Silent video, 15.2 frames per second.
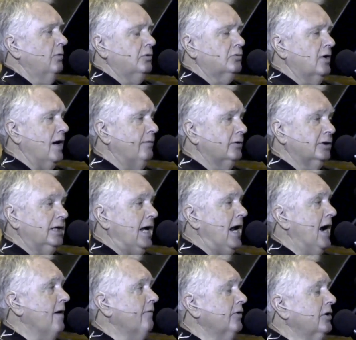traveled in
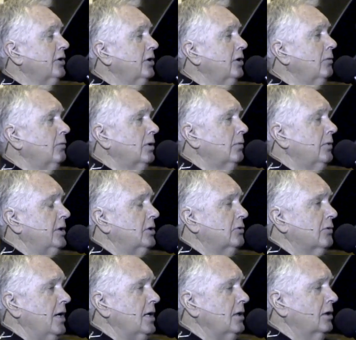Africa where we
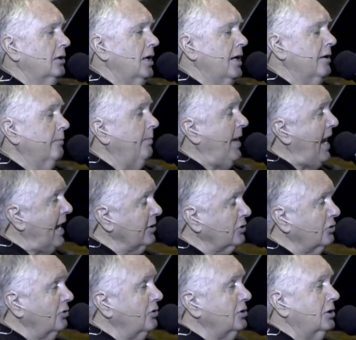trained a lot of
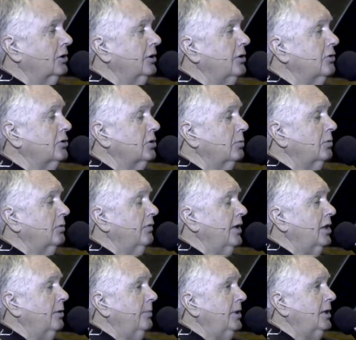pastors in leadership
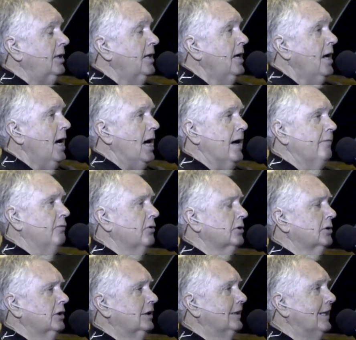development. I've
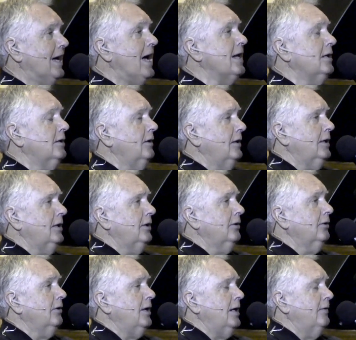worked a lot
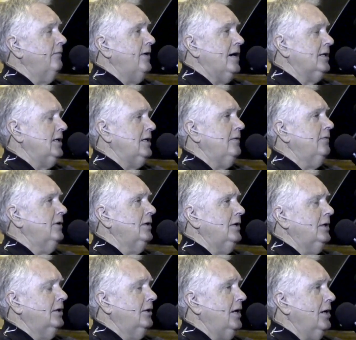here, in fact, even
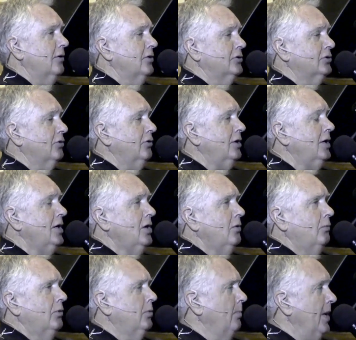in Arizona
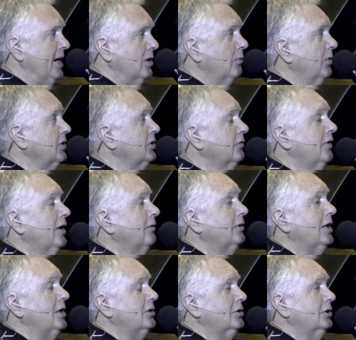with Make-A-Wish
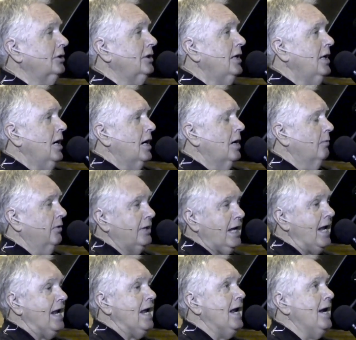Foundation, with
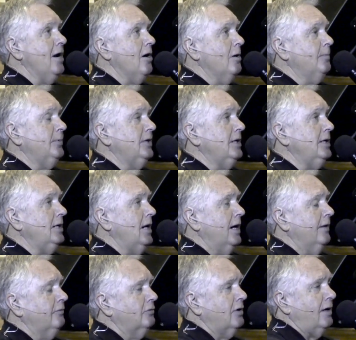AARP.
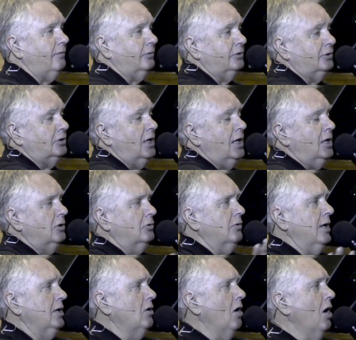I've traveled and
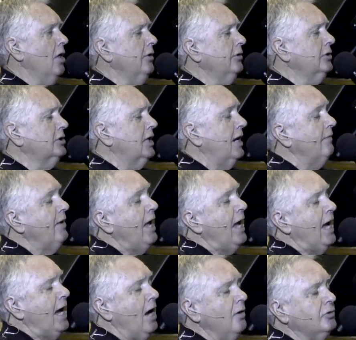trained all their staff
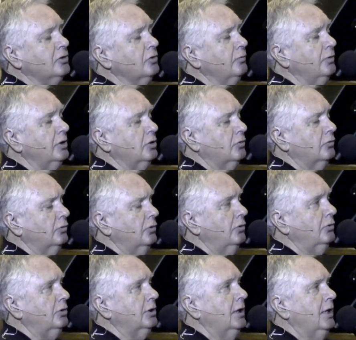how to
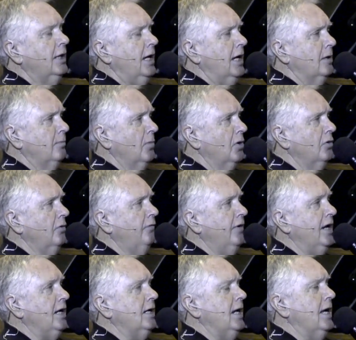recruit and
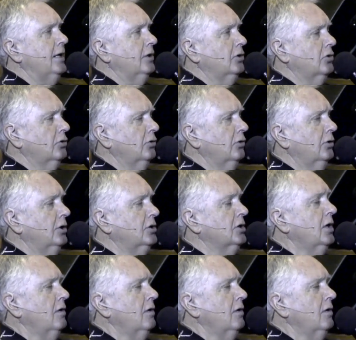motivate and encourage